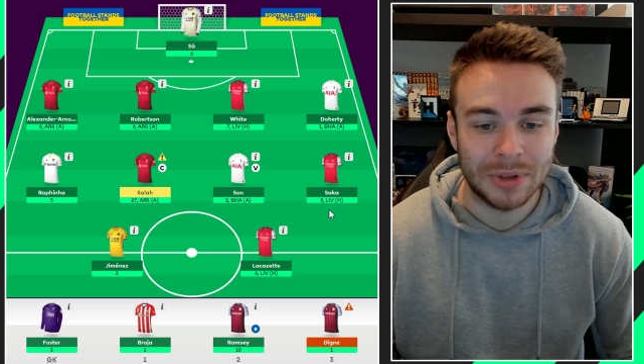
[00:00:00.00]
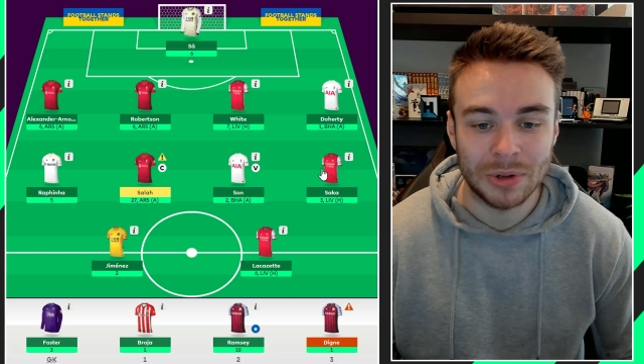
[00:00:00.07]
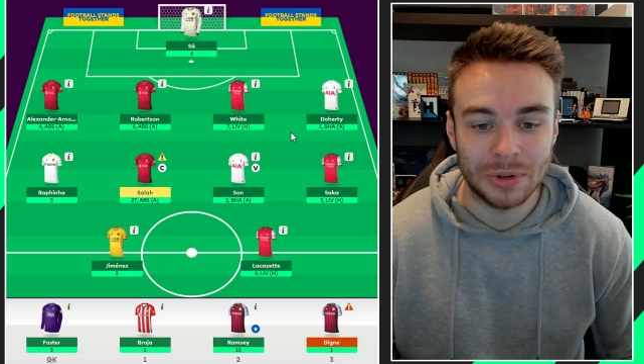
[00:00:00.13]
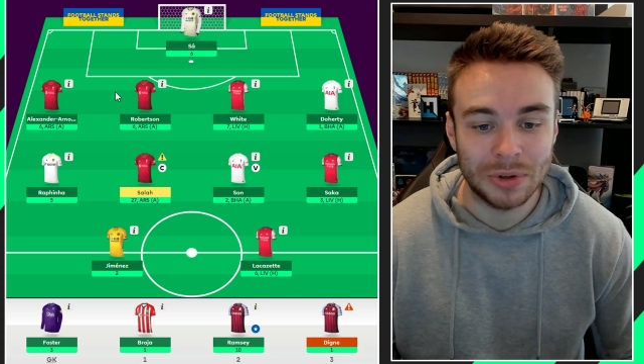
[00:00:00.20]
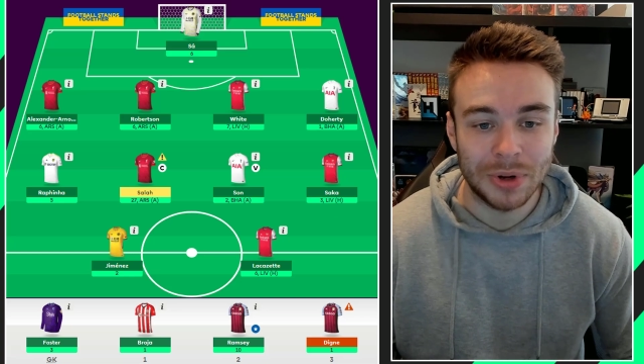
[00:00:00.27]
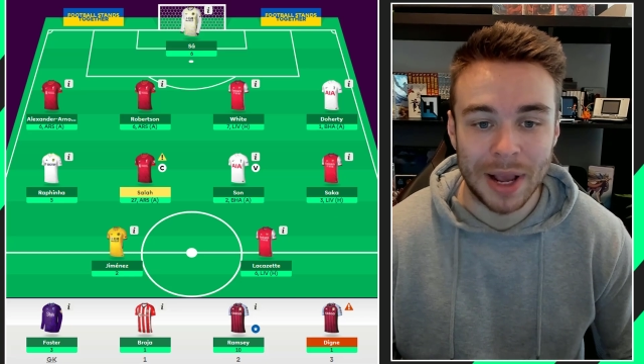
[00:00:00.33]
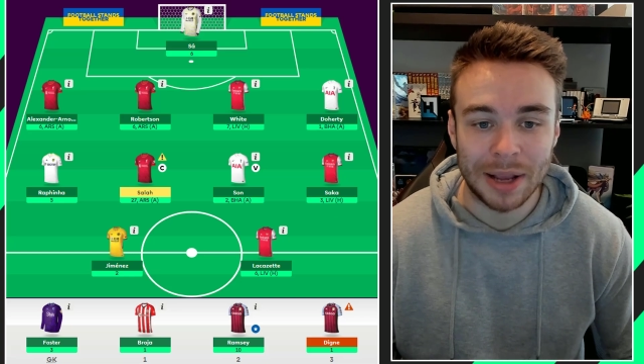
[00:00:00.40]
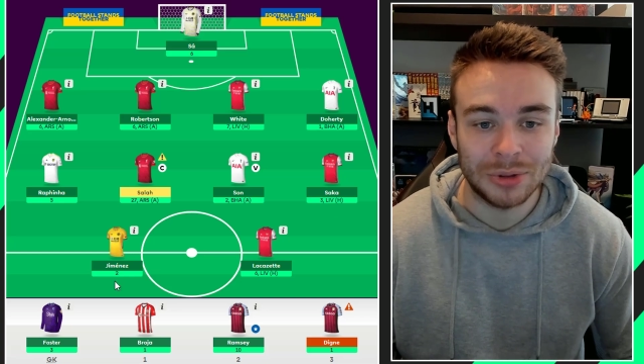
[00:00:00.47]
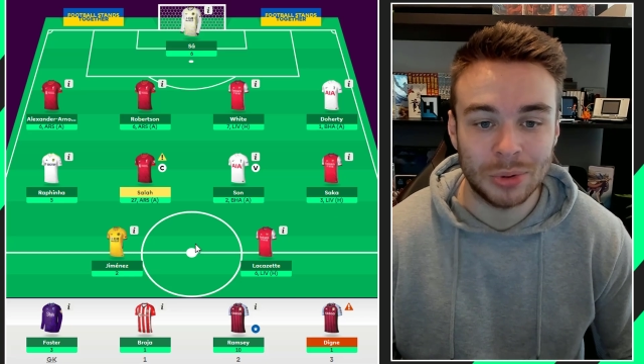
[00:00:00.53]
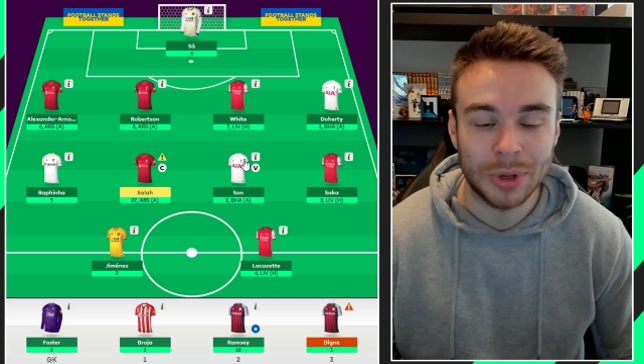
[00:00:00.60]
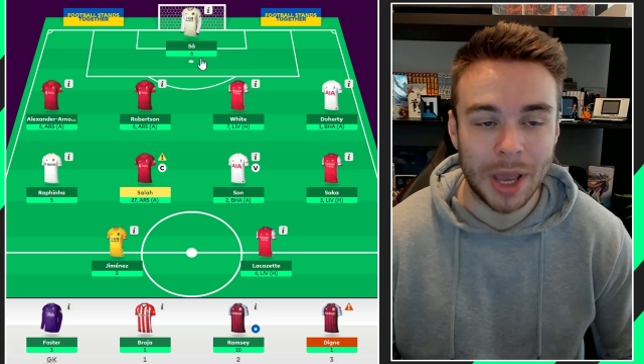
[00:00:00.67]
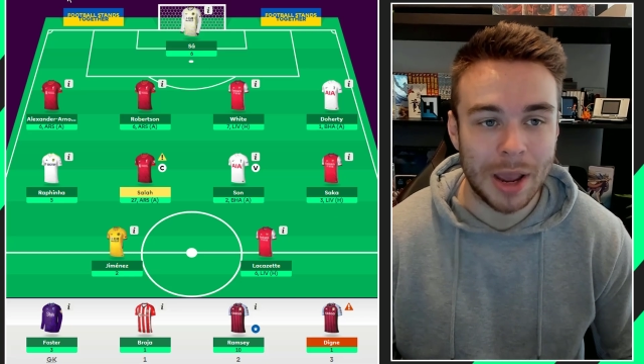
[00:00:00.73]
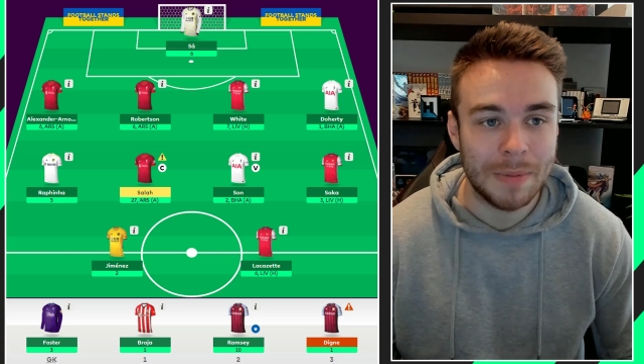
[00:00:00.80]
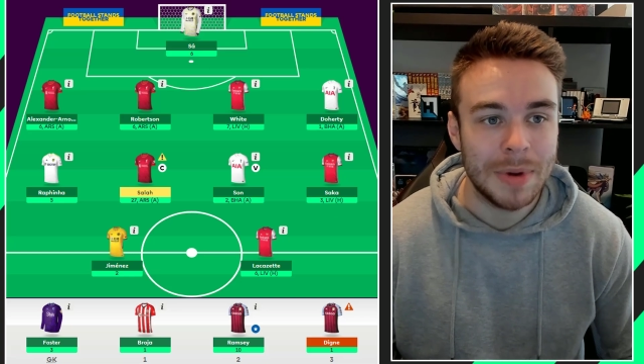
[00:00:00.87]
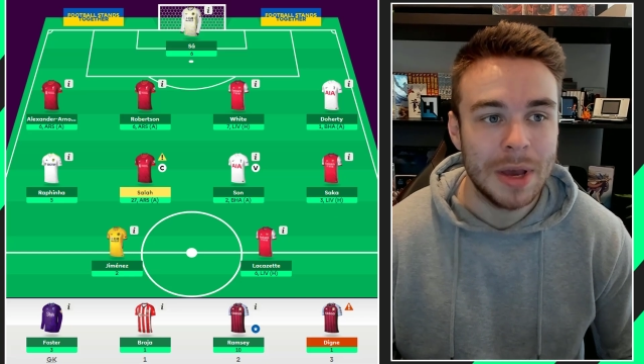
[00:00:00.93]
Newcastle
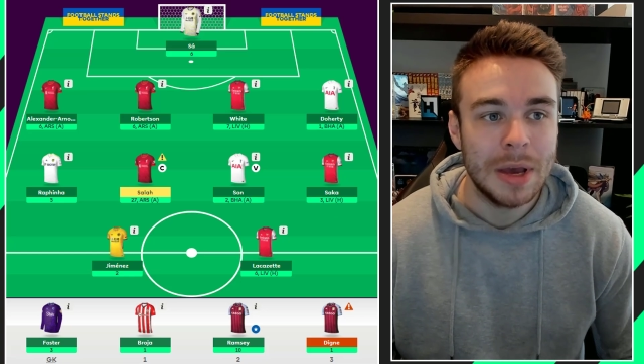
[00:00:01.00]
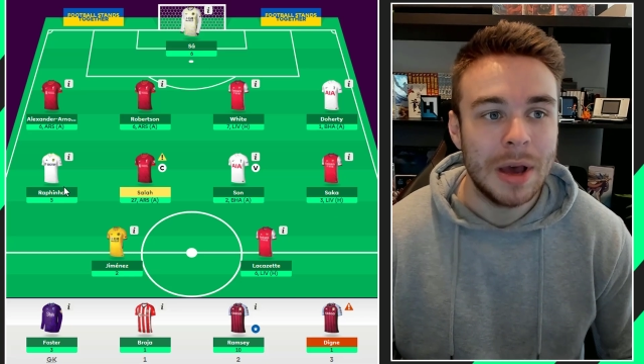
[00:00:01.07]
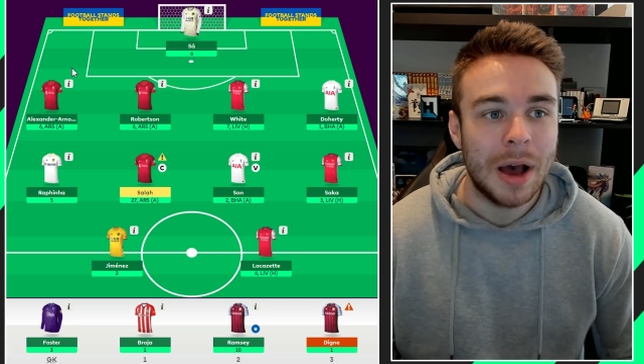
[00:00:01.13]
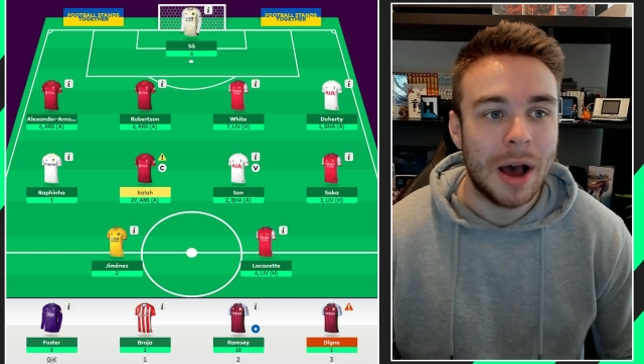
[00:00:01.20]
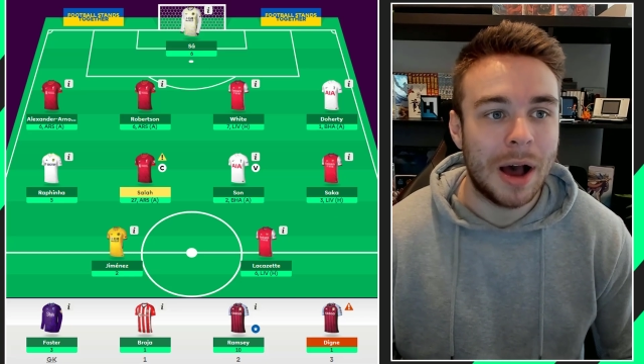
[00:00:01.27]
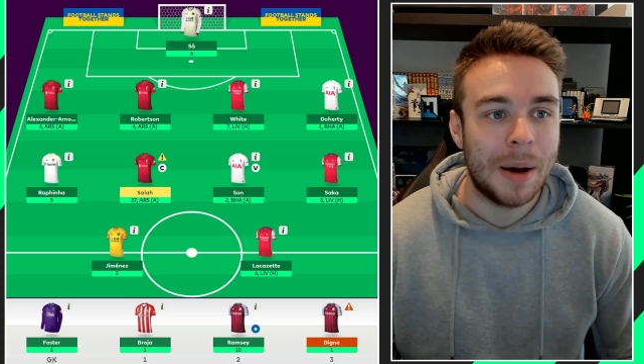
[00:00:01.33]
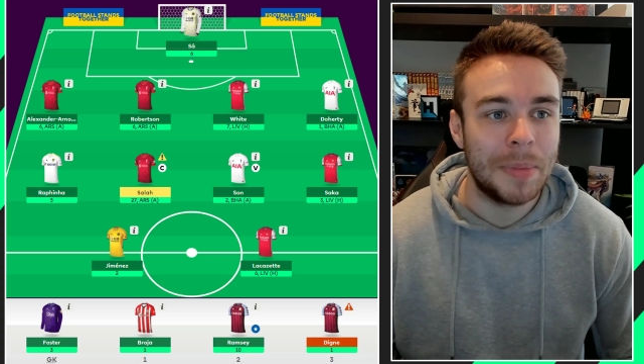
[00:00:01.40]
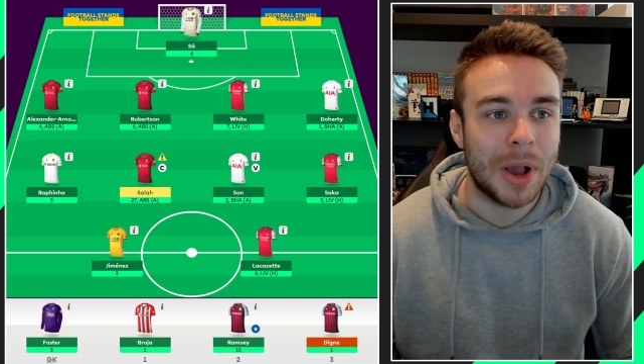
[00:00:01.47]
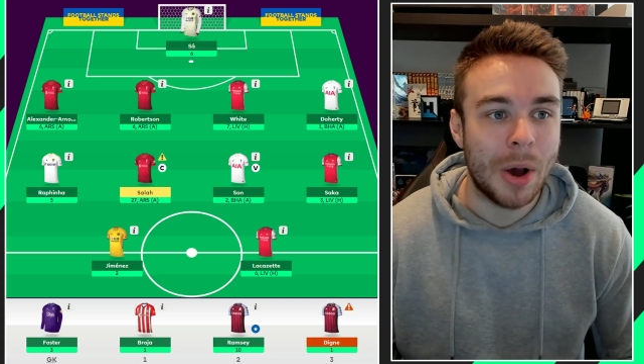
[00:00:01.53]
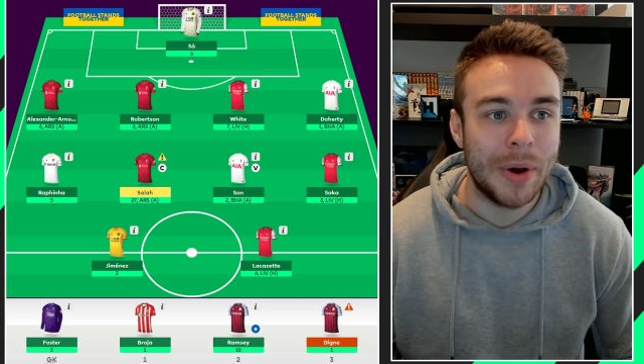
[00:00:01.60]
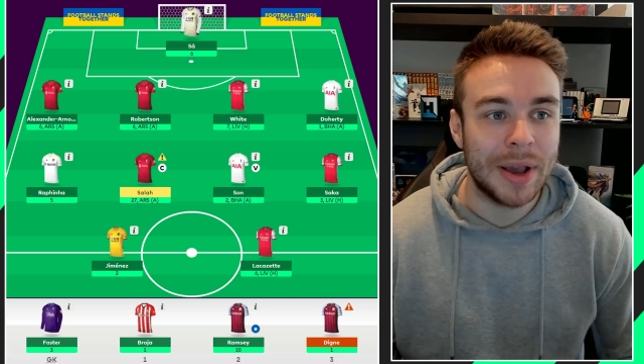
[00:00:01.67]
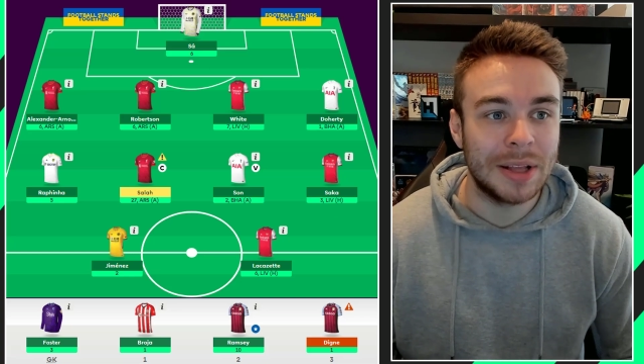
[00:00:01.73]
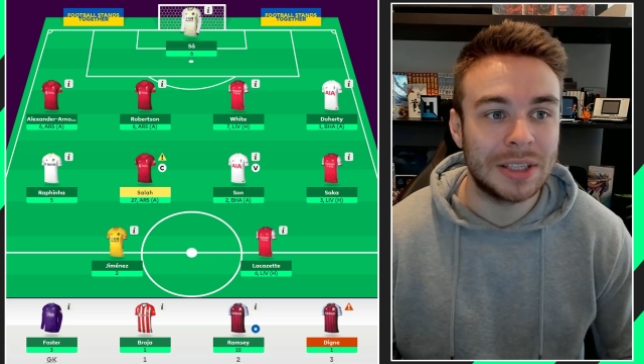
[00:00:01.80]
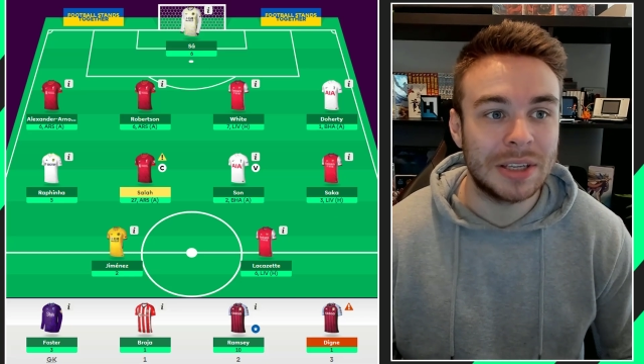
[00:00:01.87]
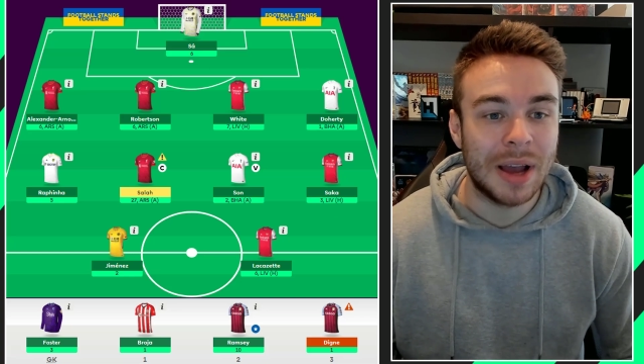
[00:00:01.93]
game.
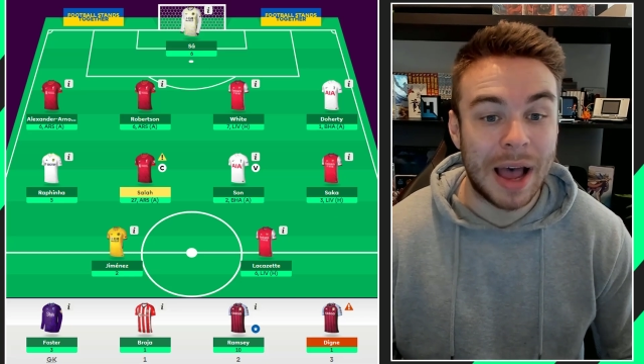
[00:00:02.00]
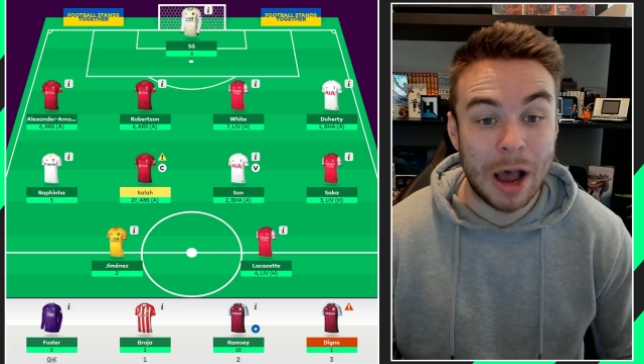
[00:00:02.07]
Going into